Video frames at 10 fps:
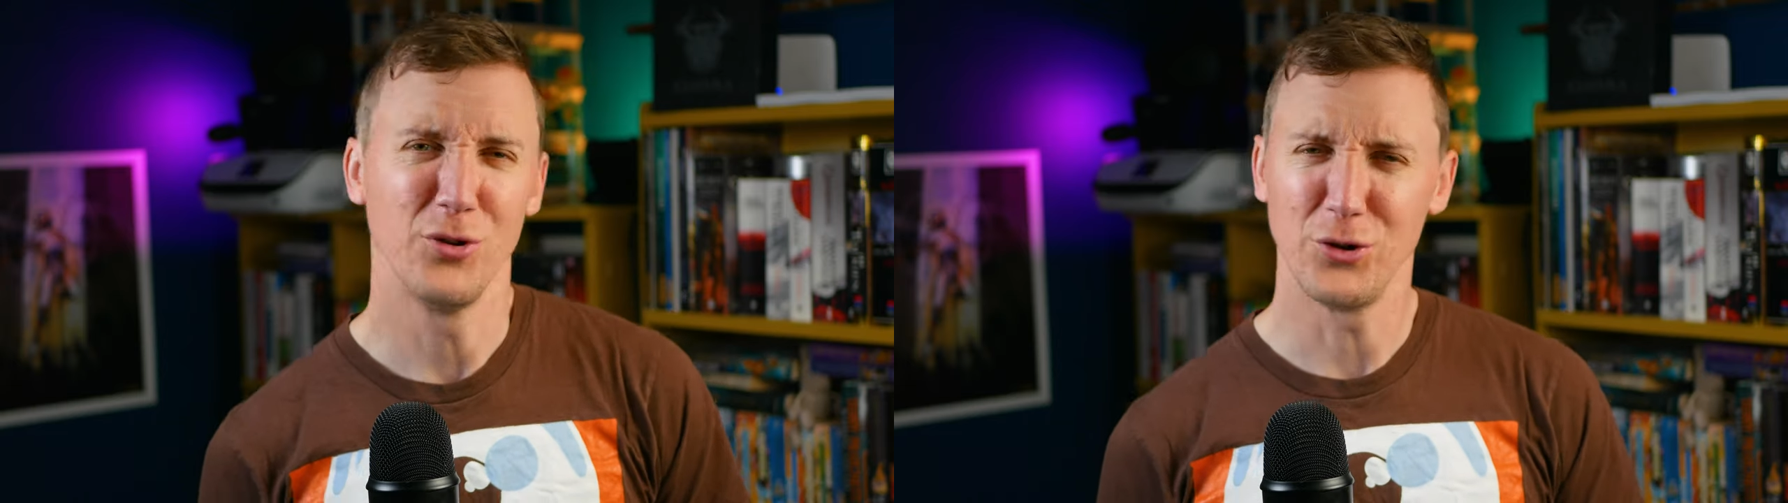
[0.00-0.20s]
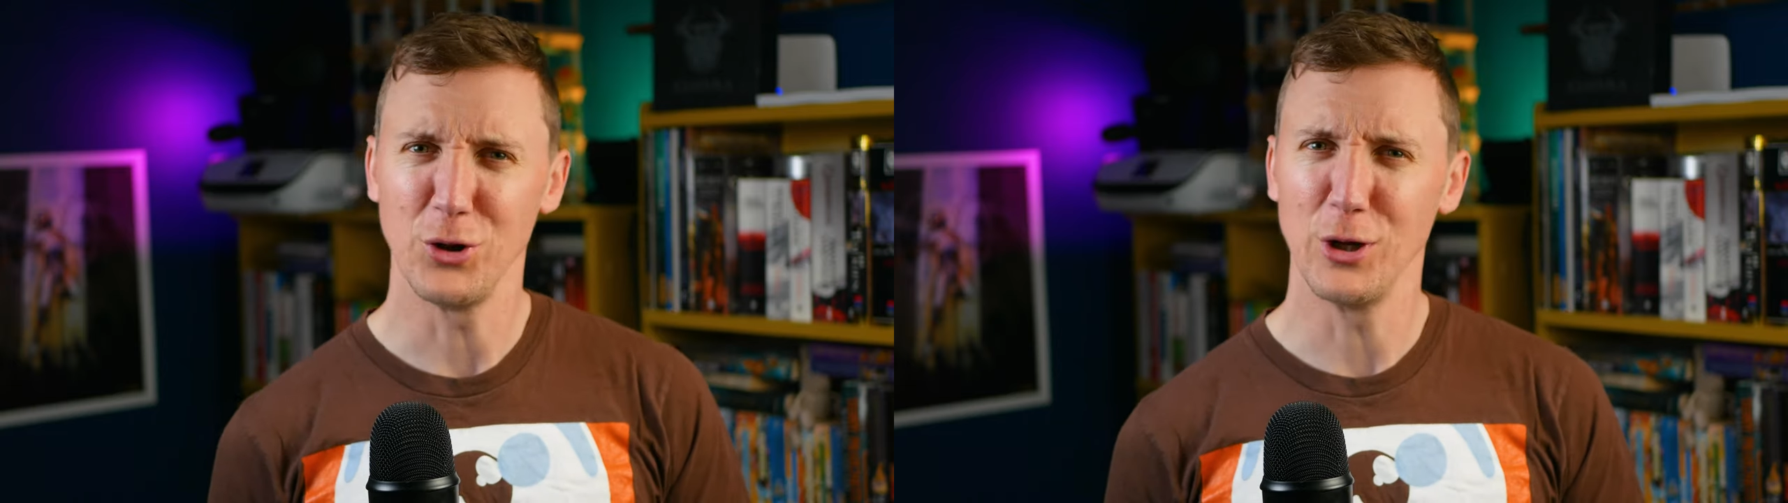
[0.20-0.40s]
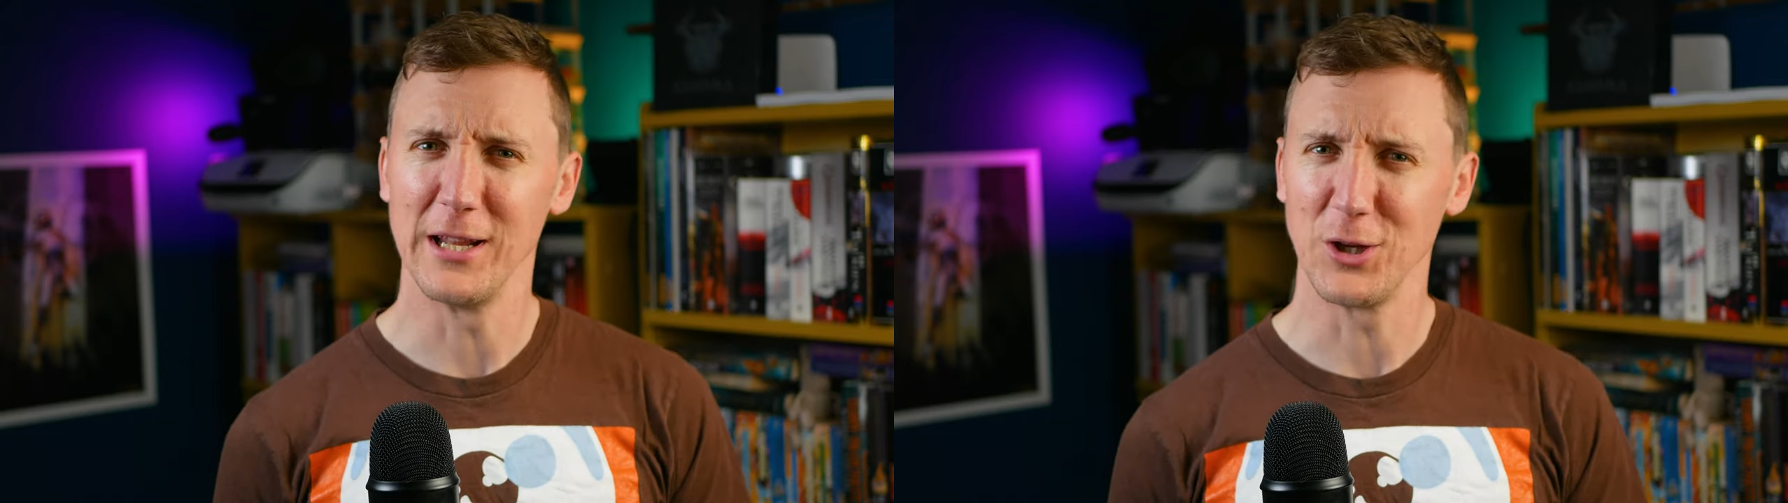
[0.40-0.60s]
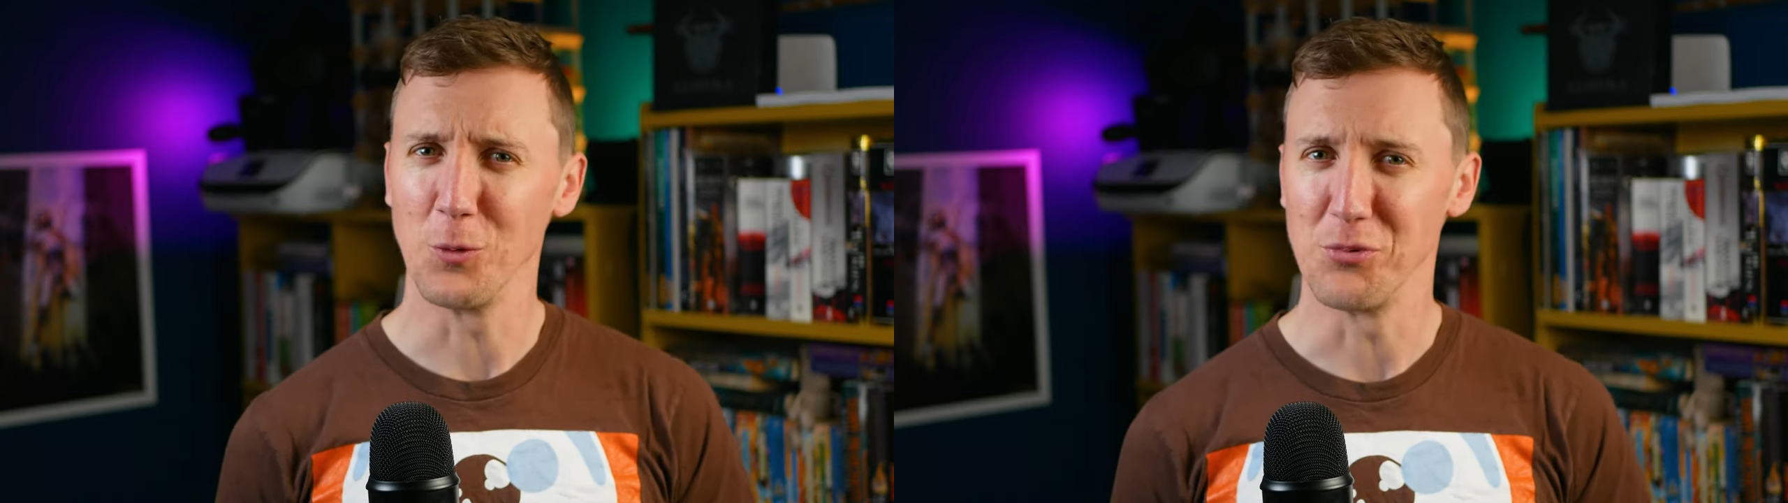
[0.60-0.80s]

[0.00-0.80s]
do you lick your